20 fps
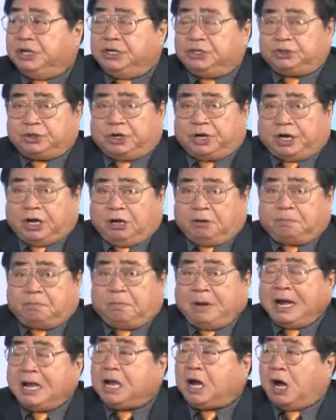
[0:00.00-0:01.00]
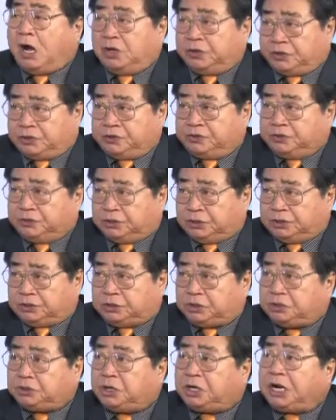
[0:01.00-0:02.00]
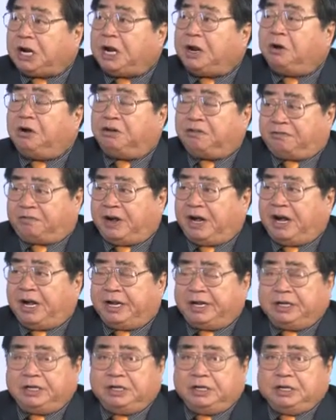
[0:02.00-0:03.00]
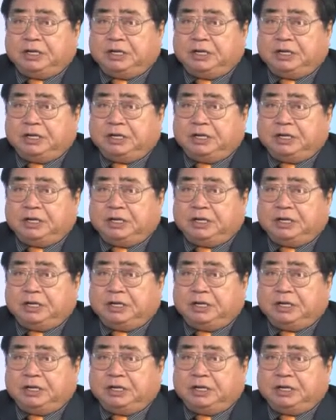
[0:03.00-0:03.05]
to help my audiences to clarify